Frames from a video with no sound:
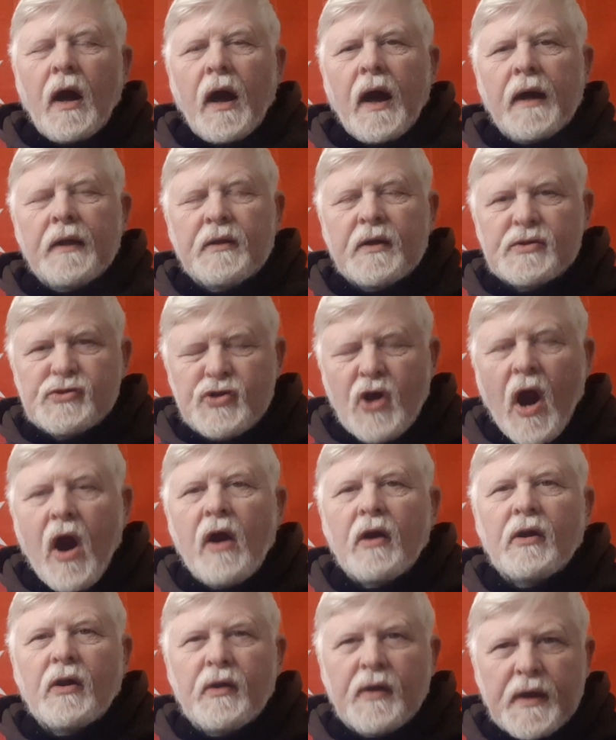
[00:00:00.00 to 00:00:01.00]
And the
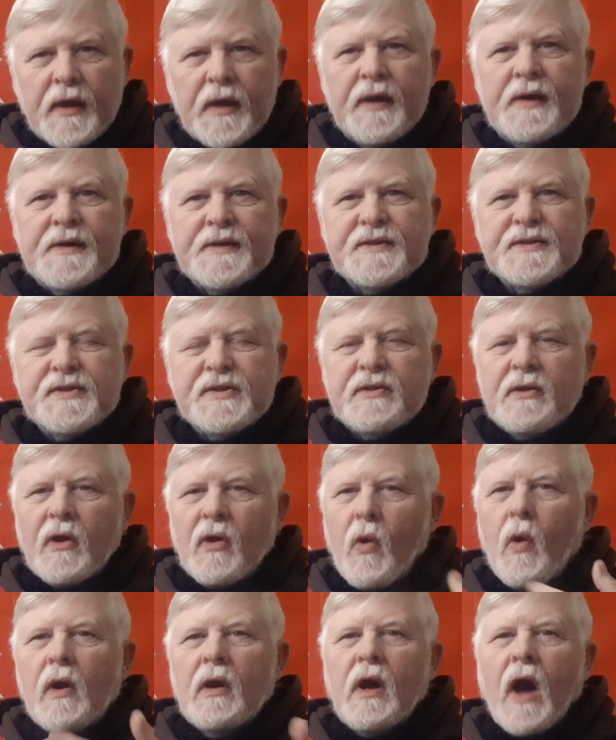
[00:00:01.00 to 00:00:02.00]
charter is the
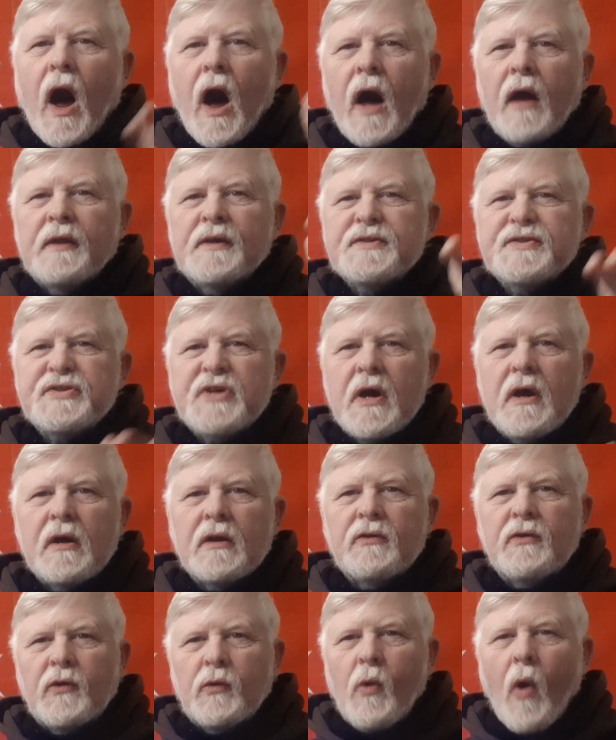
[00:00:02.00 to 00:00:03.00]
Lord God is
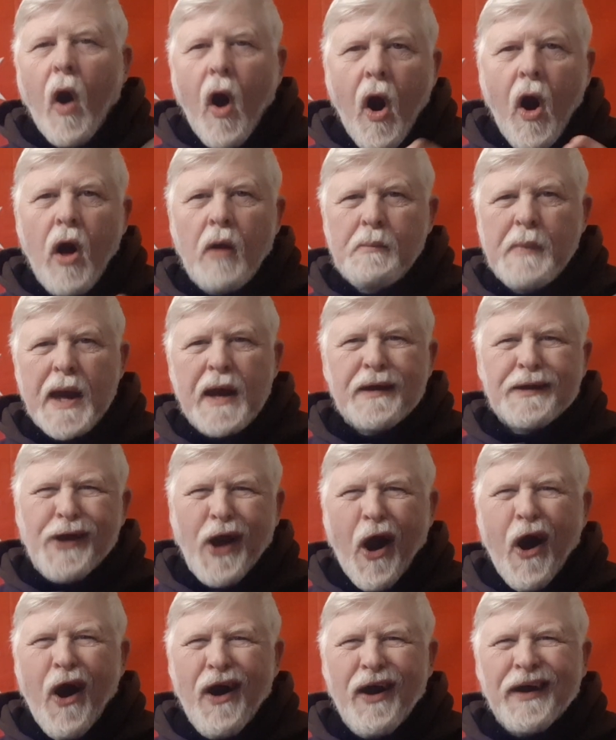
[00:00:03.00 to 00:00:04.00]
saying to all
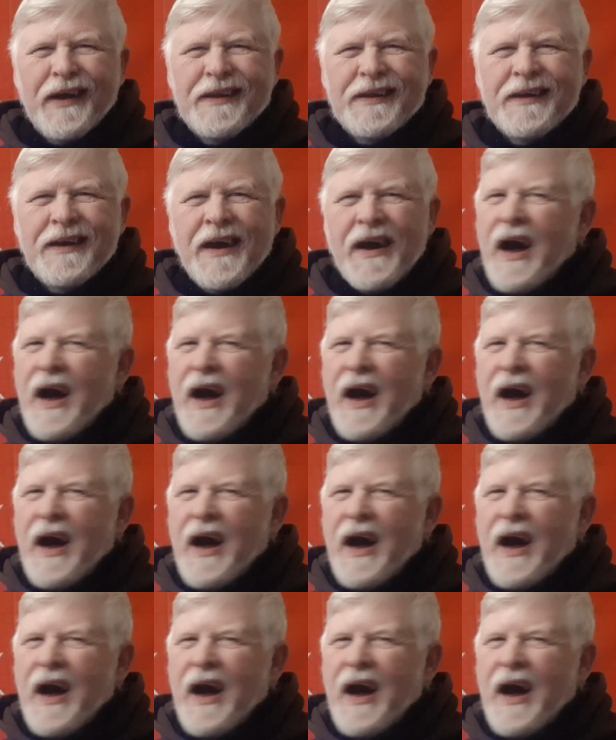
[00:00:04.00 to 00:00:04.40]
mankind,